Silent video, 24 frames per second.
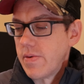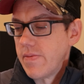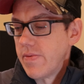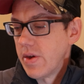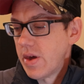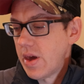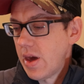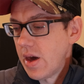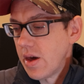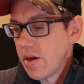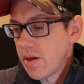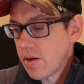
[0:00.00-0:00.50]
the
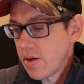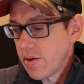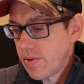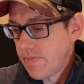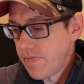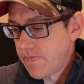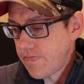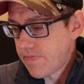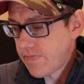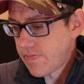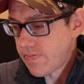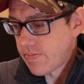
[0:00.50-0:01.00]
case.
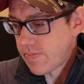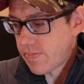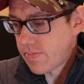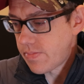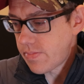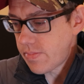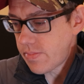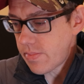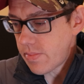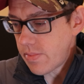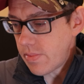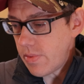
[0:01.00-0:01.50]

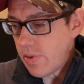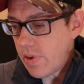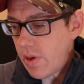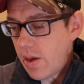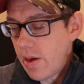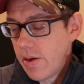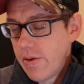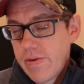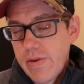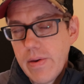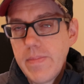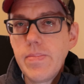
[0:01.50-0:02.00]

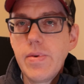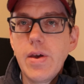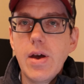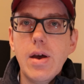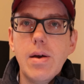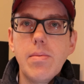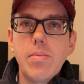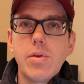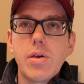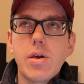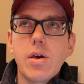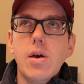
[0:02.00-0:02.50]

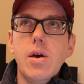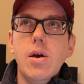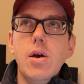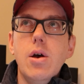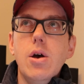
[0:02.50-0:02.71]
Sometimes